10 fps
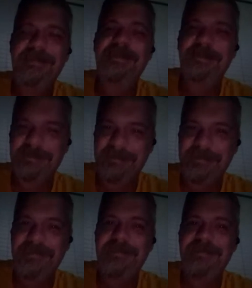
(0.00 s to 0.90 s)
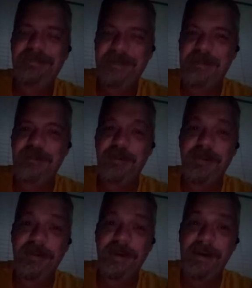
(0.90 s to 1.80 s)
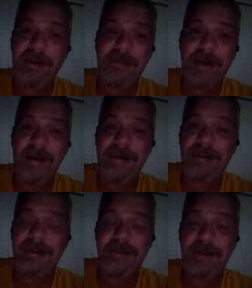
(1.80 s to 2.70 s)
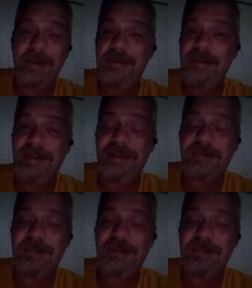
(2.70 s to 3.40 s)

The truth is all that matters. I mean, you got the